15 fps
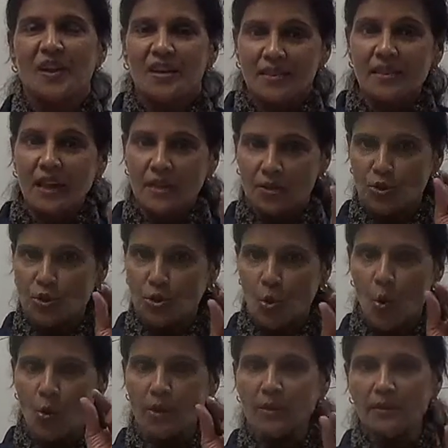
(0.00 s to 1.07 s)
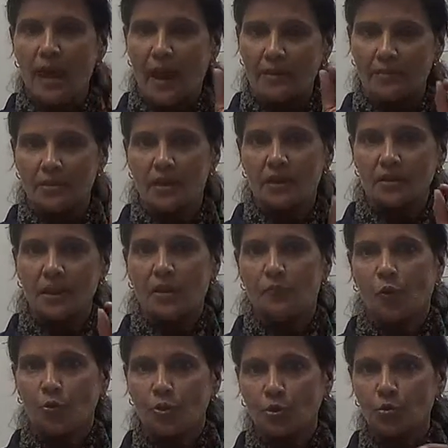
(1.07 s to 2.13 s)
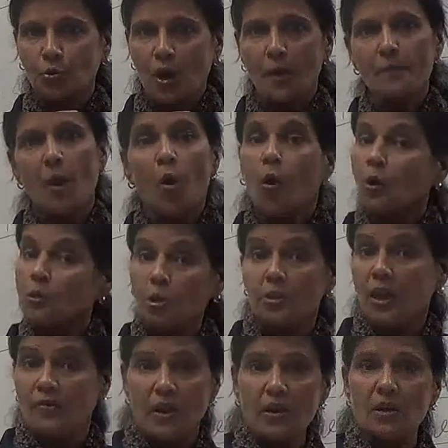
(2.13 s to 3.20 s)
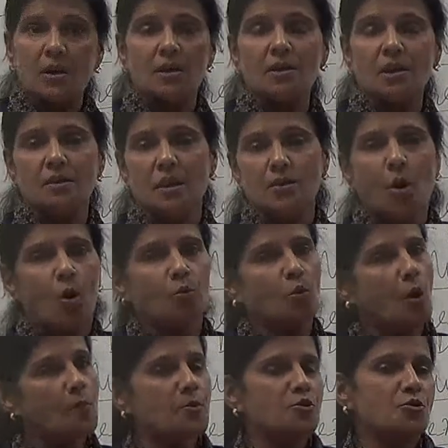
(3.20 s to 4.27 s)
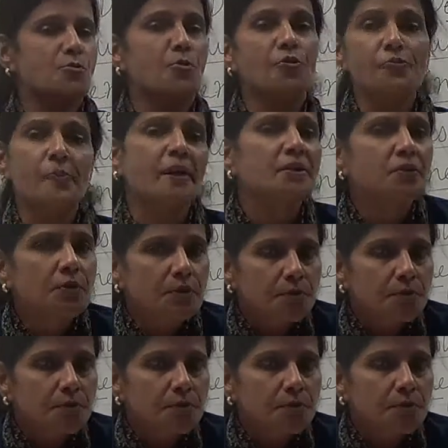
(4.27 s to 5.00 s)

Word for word: They showed that uh, they wanted to come, although they were hurt in the non-cooperation movement.